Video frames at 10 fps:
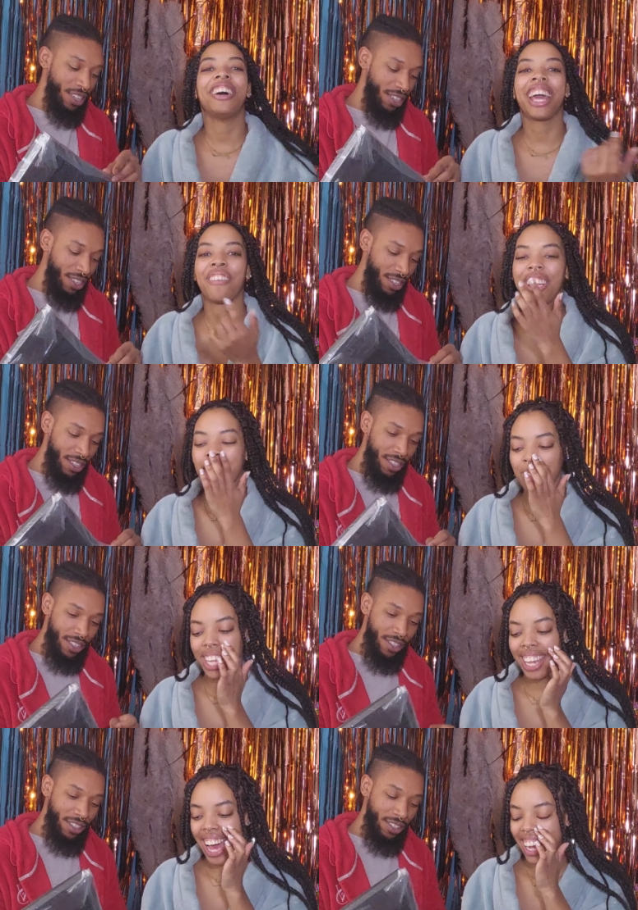Speaker 1: okay, we told me
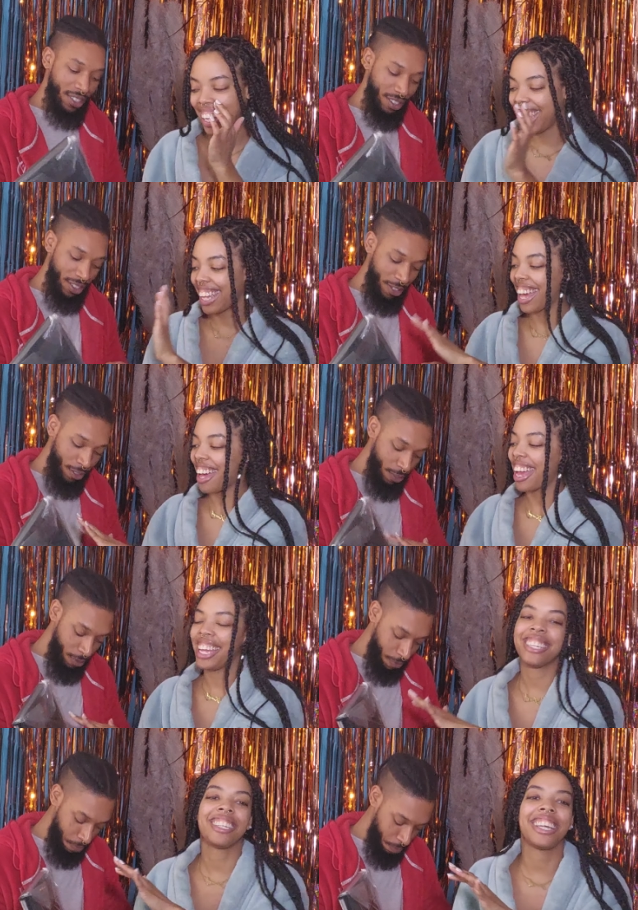he got it. I
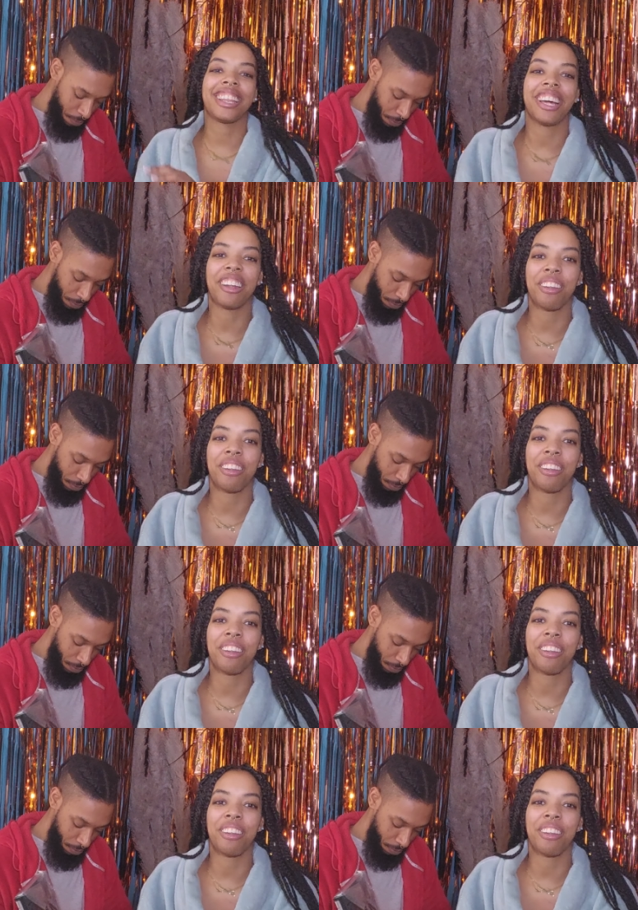instantly thought